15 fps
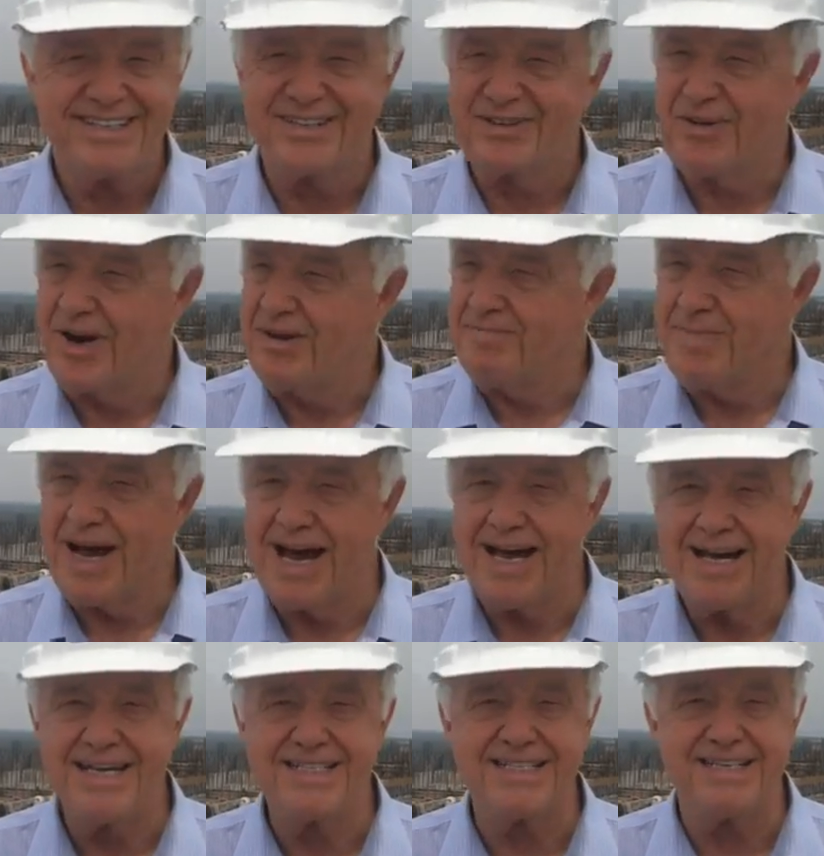Great
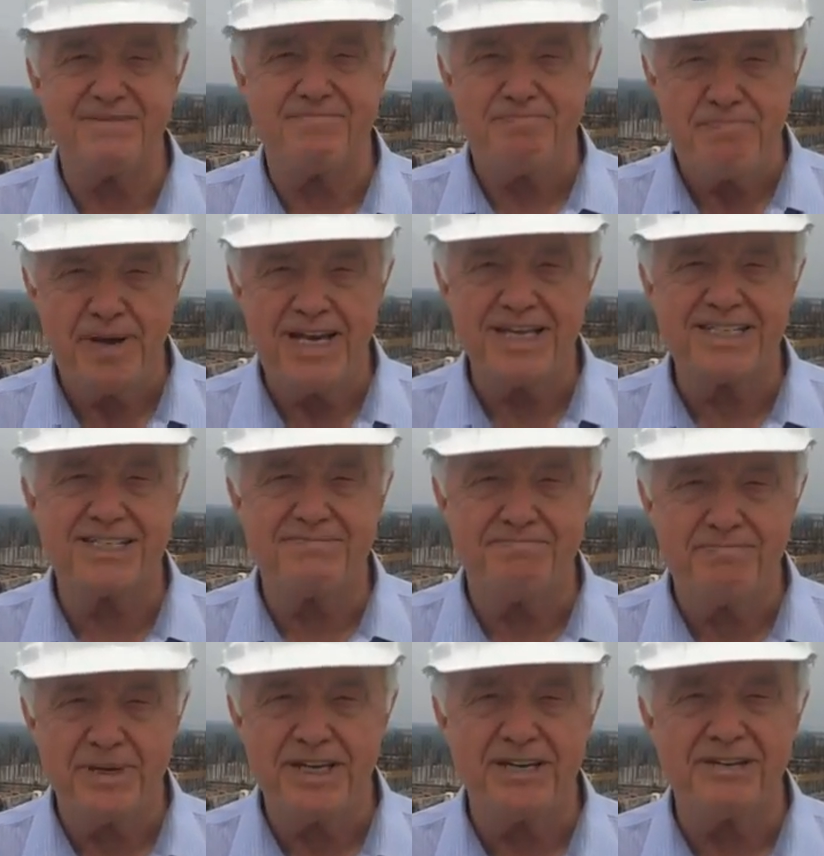buys in the best
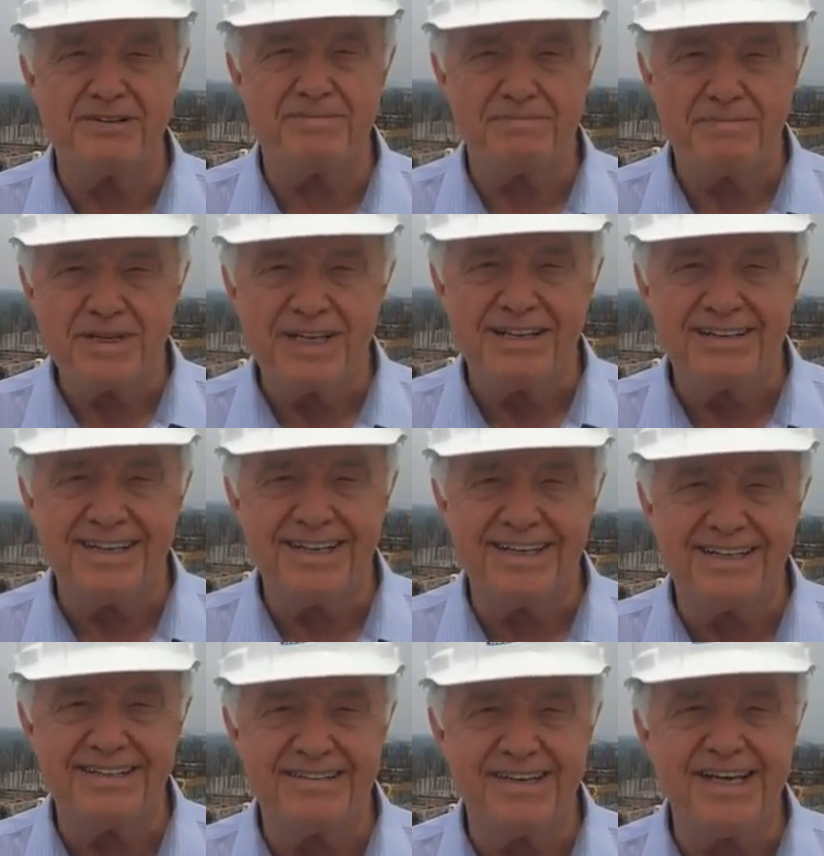built building
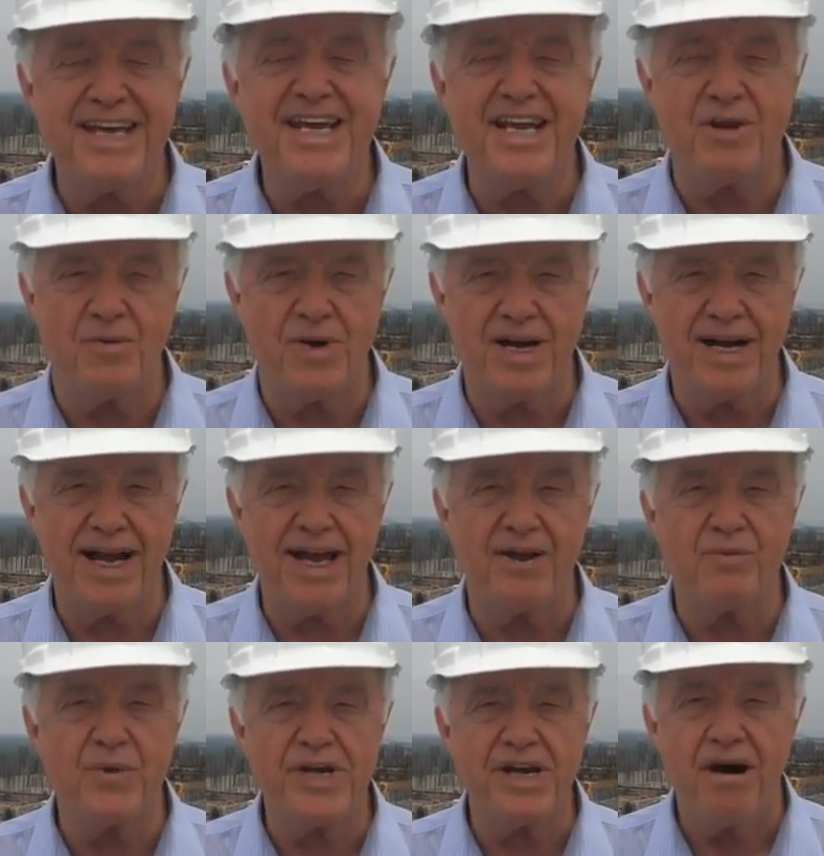anywhere.
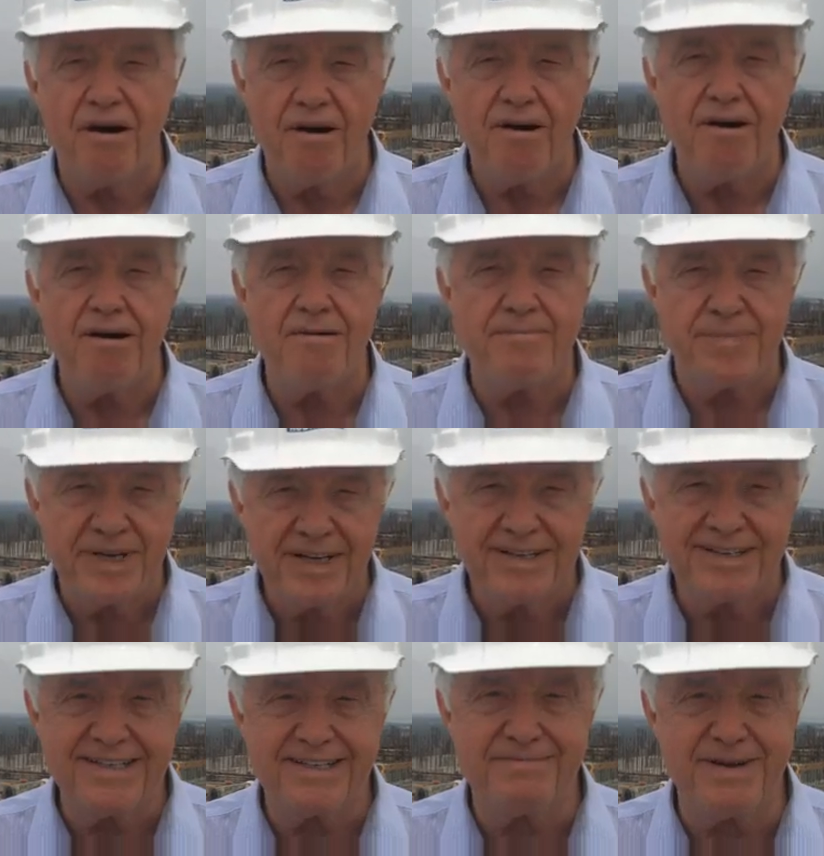And we are
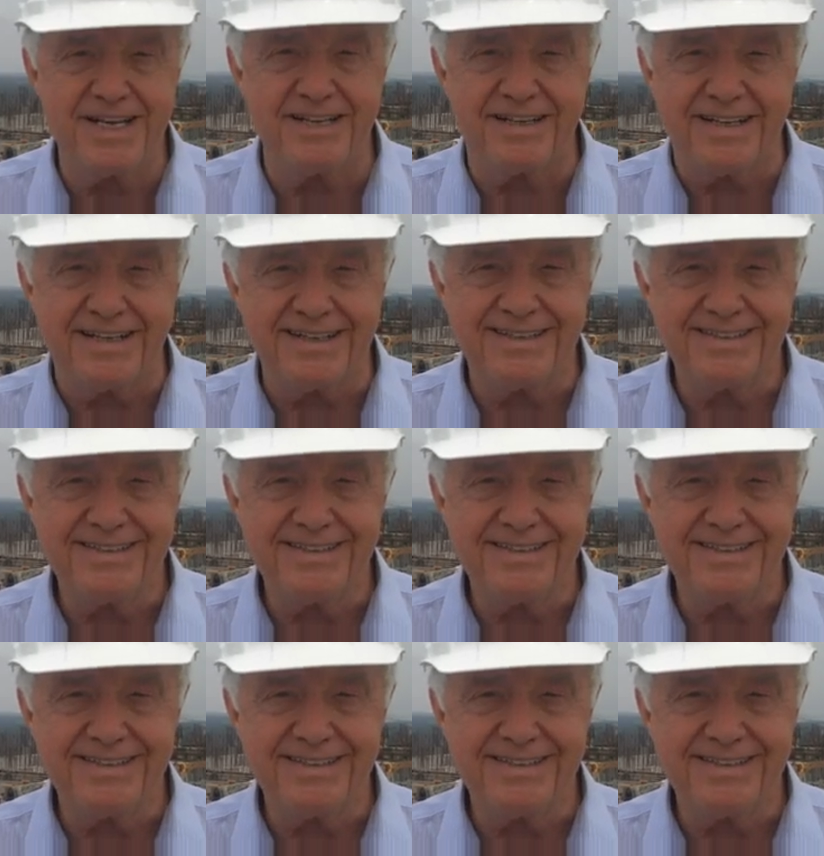building the building.